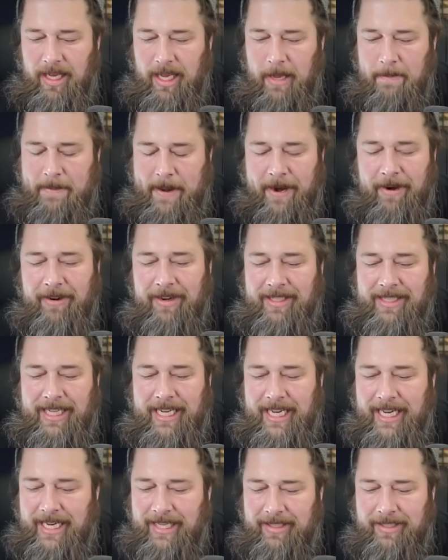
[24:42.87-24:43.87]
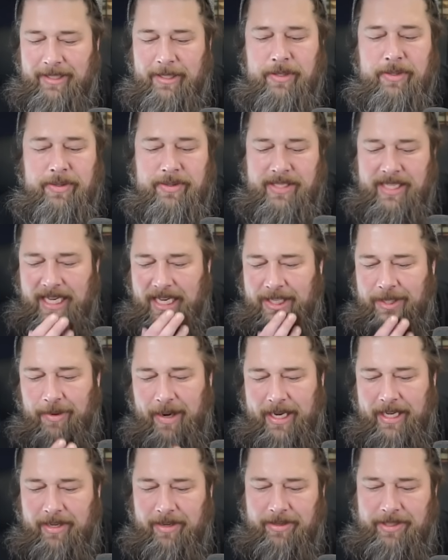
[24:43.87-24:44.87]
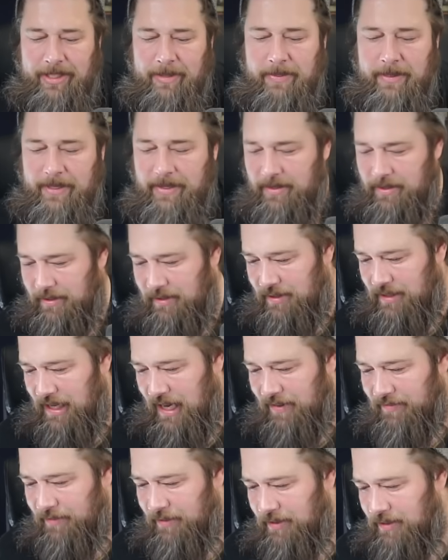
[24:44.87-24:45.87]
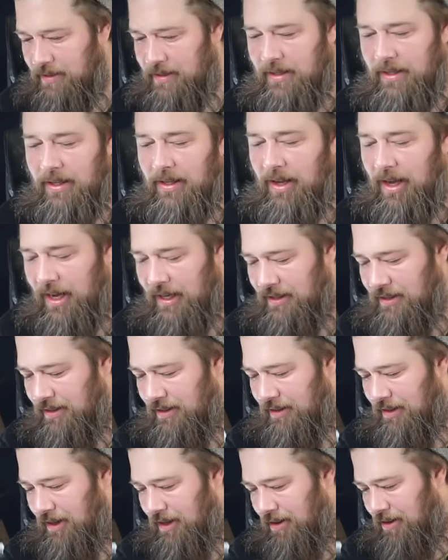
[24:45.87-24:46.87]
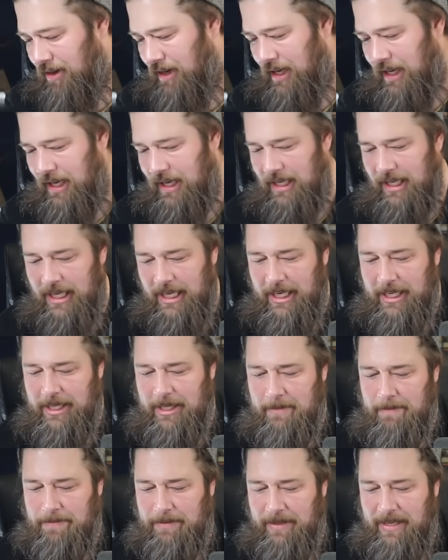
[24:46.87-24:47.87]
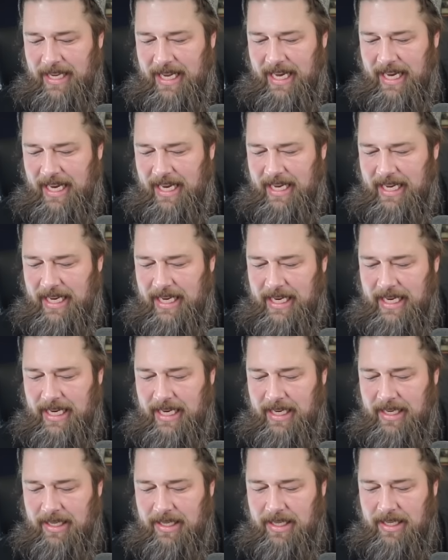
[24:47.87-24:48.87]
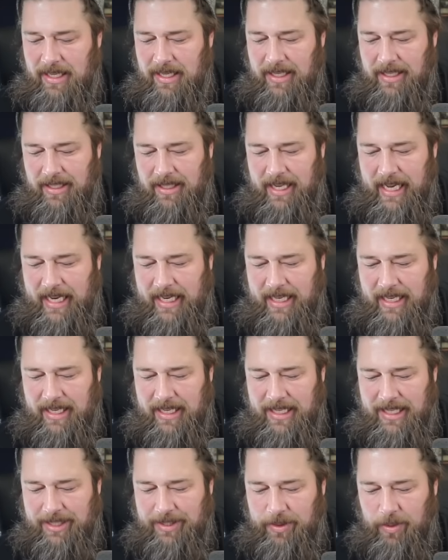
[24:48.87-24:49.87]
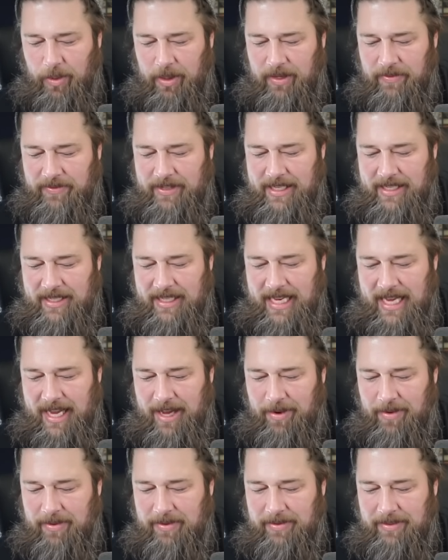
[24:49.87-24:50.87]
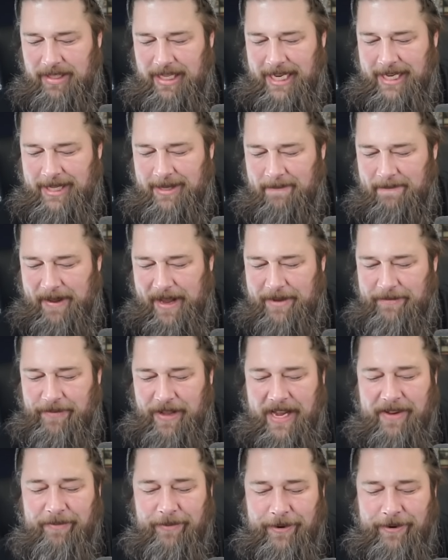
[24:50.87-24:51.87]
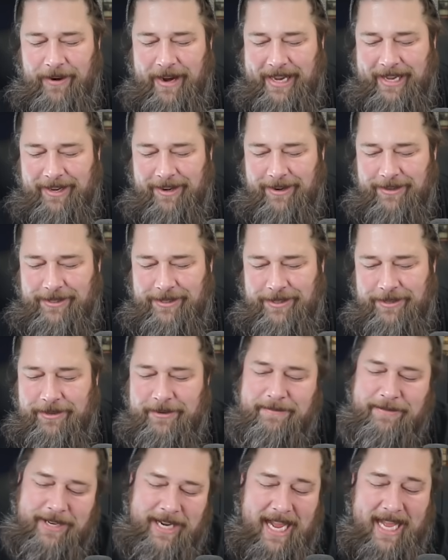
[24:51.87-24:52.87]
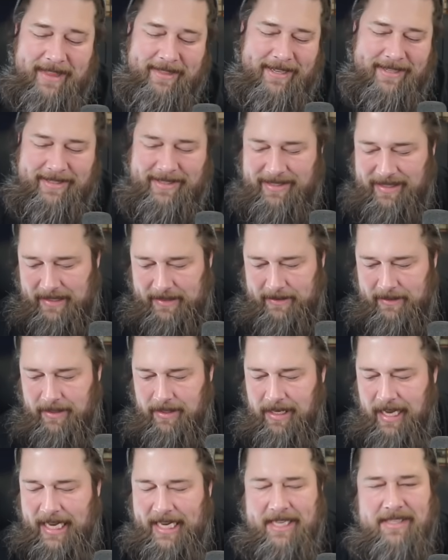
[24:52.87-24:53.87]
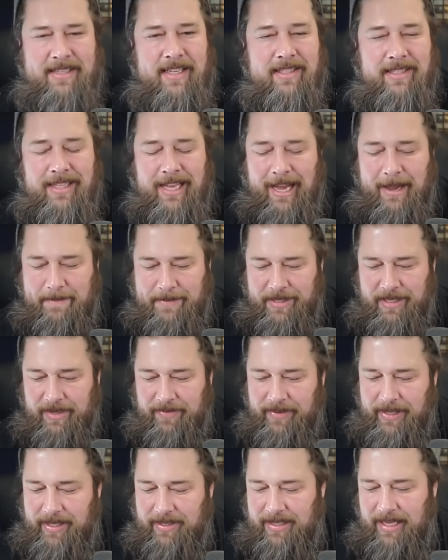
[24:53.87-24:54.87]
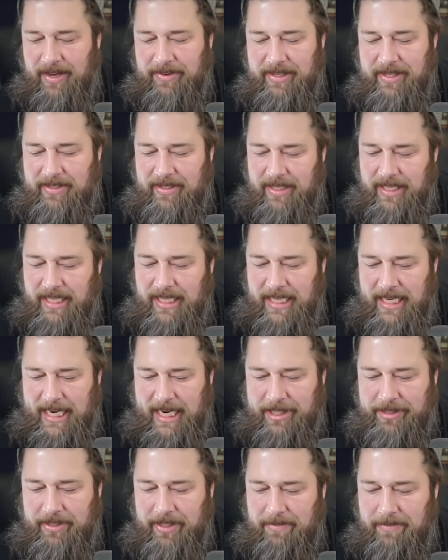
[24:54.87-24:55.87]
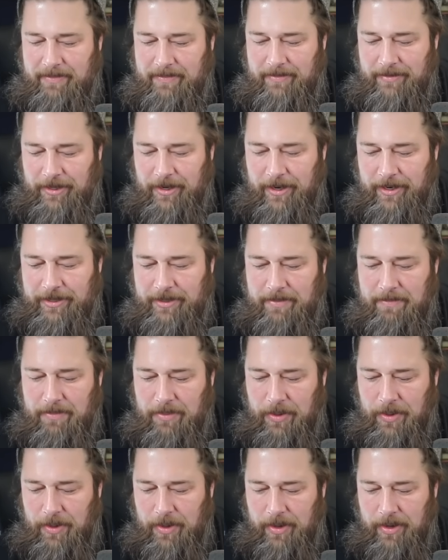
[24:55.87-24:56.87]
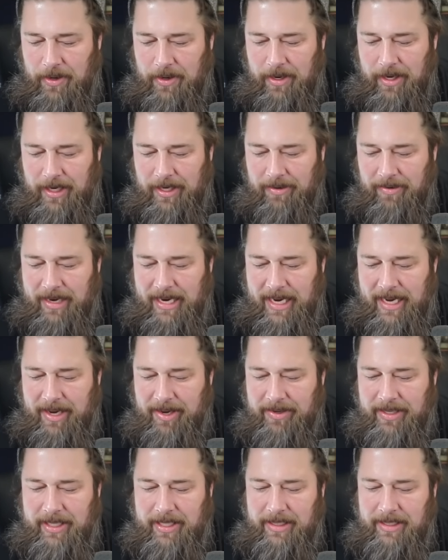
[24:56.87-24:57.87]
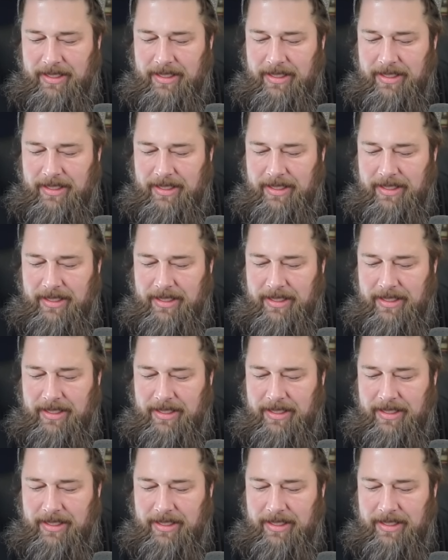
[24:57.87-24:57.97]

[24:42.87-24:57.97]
Apparently, use Dragon Arch to put your Sovereigns of the Lost Alara into play at a, like, sort of discount. Pay 5 for Dragon Arch 2 to put it. That's, I guess that's the opposite of a discount, isn't it? It actually costs more all around.